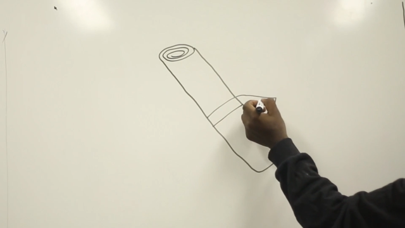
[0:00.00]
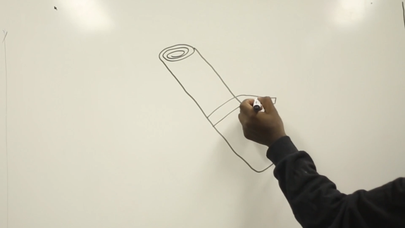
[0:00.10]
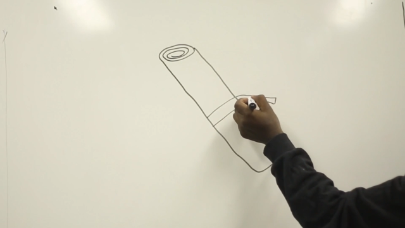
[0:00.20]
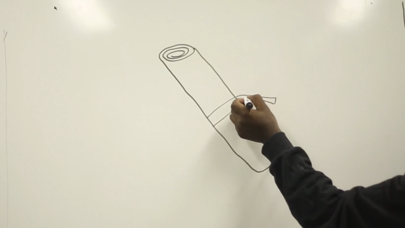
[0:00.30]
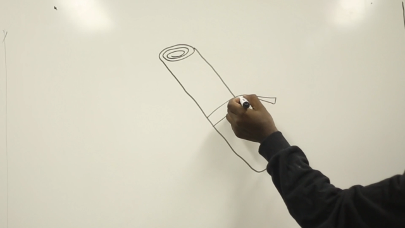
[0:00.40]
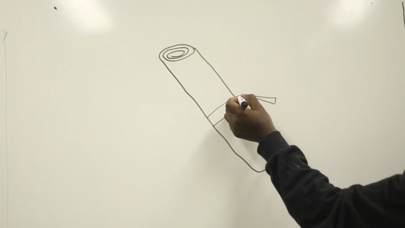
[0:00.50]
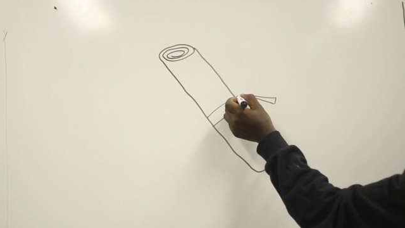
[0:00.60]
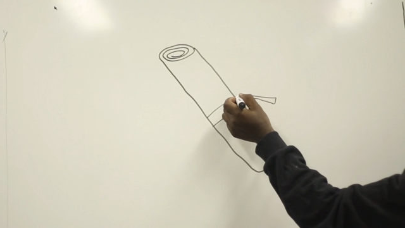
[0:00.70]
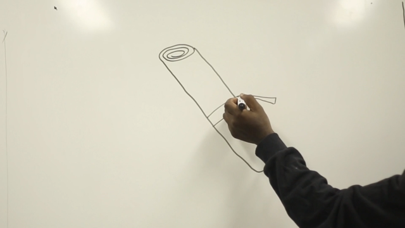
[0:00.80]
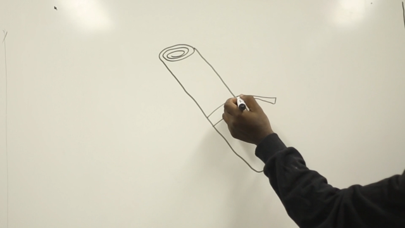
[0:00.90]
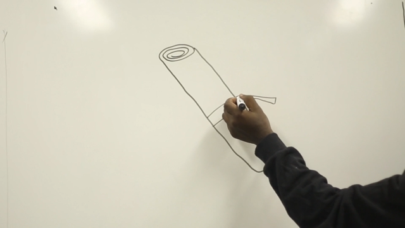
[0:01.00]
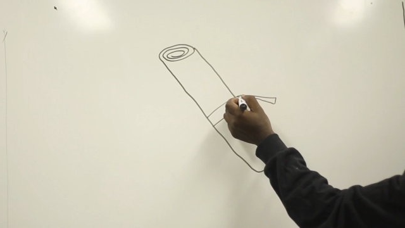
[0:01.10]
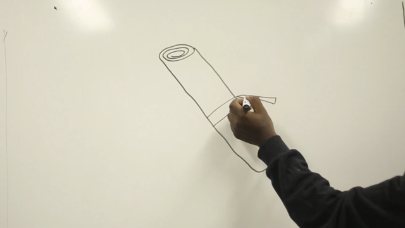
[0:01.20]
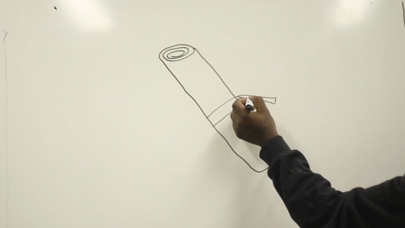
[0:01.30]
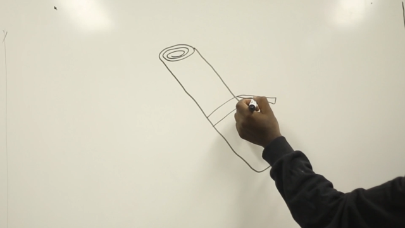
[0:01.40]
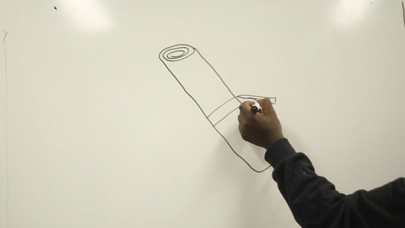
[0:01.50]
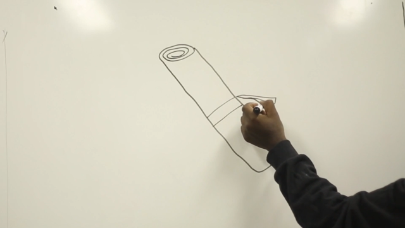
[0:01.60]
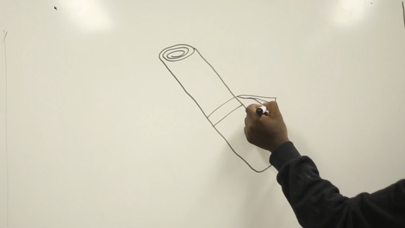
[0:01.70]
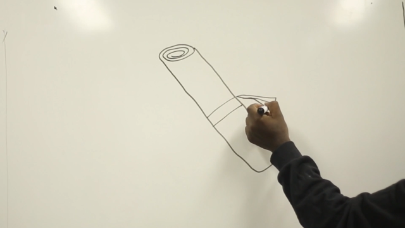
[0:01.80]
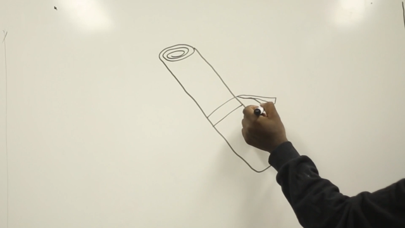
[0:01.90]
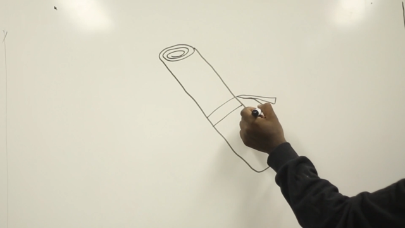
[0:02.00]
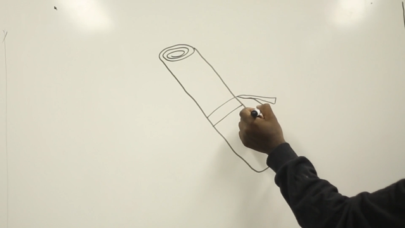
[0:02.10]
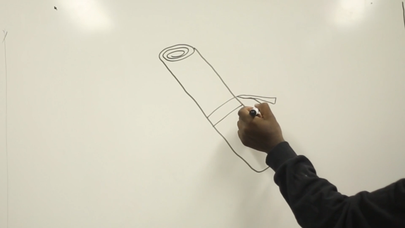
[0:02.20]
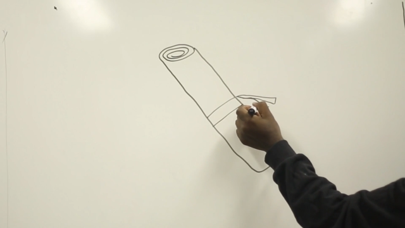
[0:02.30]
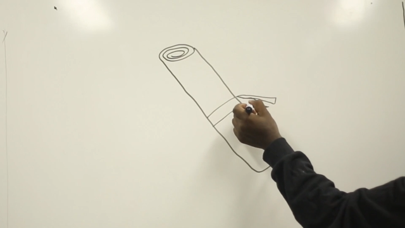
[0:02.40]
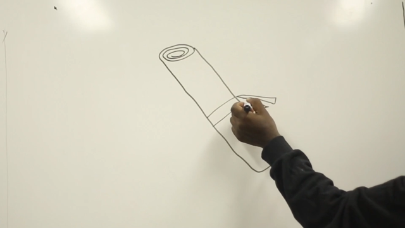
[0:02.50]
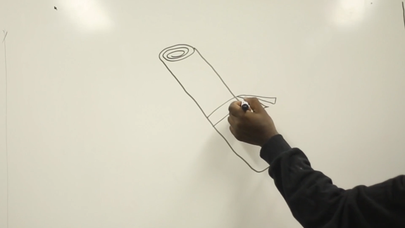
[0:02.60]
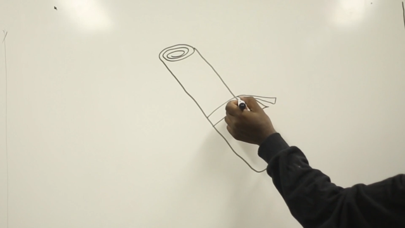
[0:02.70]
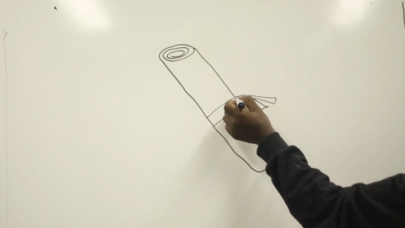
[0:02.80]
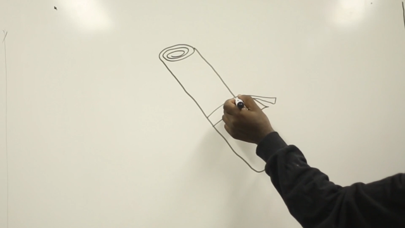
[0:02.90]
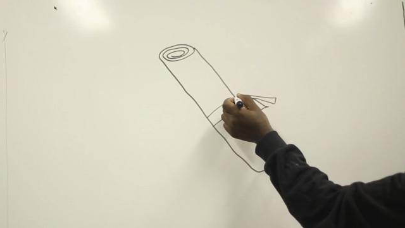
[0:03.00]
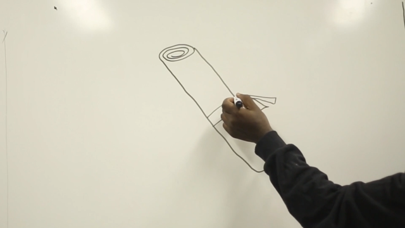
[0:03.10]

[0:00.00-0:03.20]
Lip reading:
[unreadable: no face in view]